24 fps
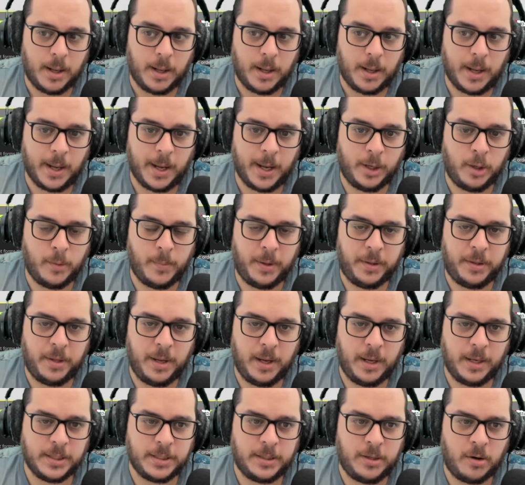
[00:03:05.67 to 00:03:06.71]
and you may
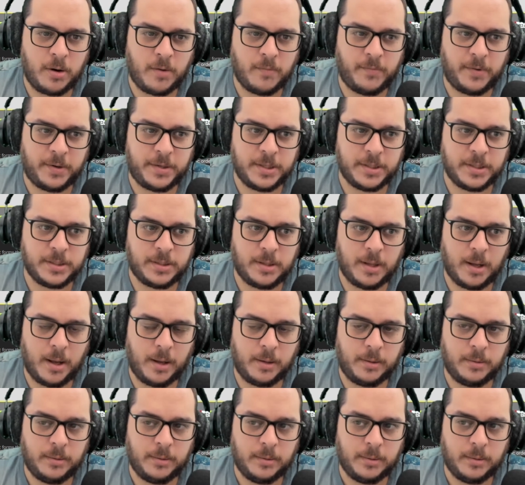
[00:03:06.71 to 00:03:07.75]
think, zero conversions
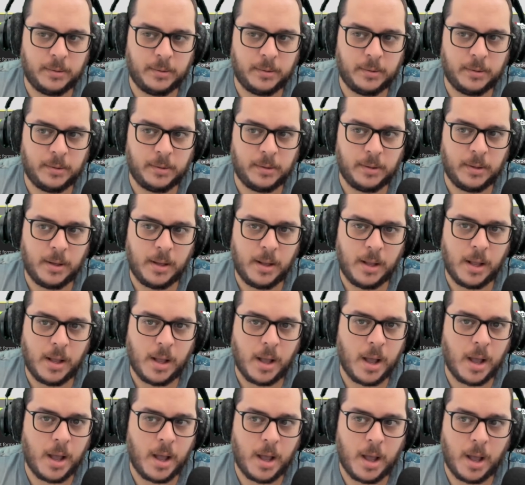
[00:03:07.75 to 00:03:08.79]
done,
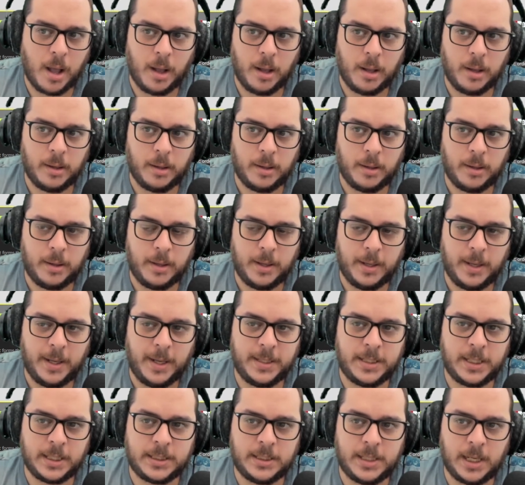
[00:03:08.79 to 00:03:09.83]
huh,
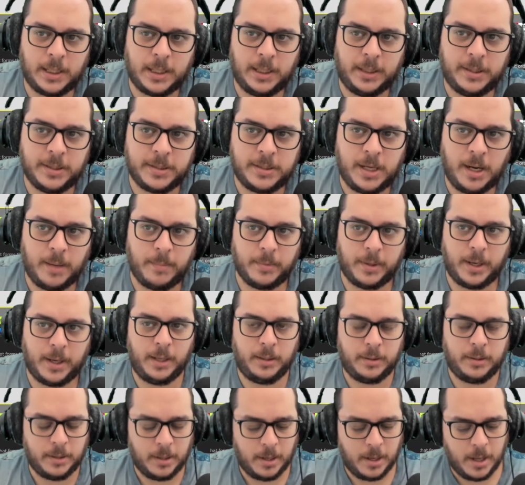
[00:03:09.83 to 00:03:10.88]
it's exactly the same,
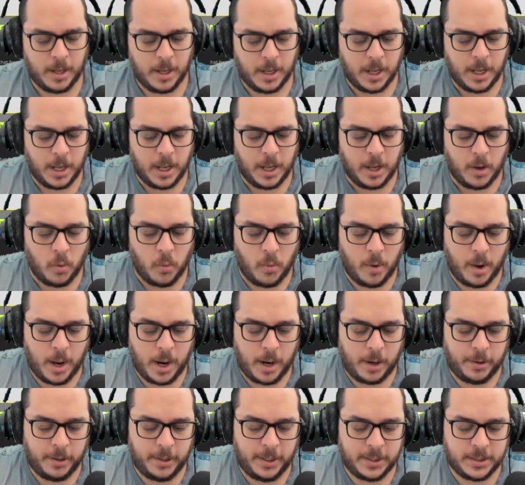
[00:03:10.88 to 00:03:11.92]
right?
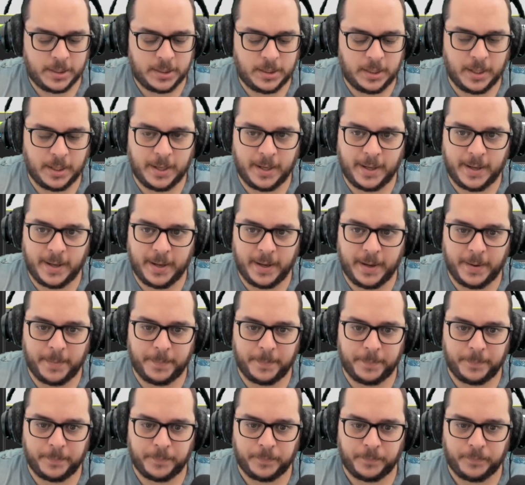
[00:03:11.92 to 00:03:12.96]
Where is the
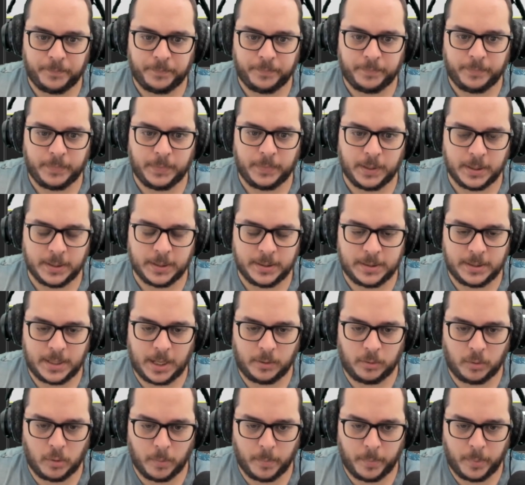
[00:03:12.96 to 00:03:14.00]
um,
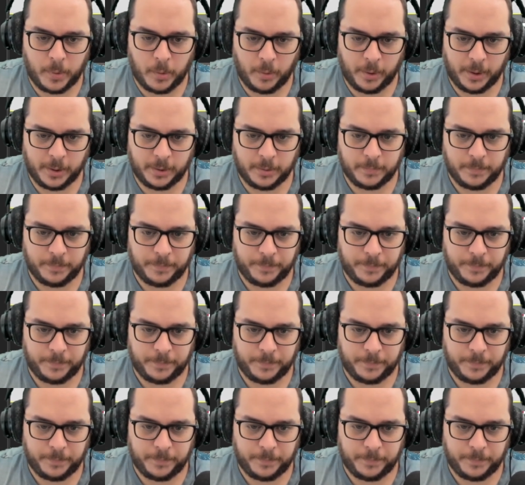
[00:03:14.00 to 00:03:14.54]
sound component?